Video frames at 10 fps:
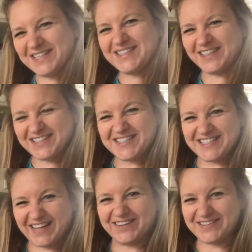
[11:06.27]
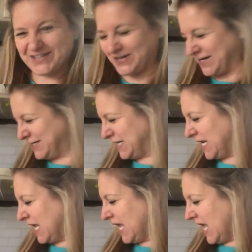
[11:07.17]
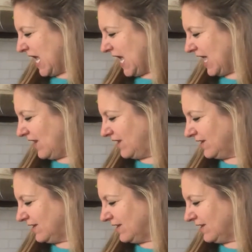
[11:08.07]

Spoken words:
start to sound strange, and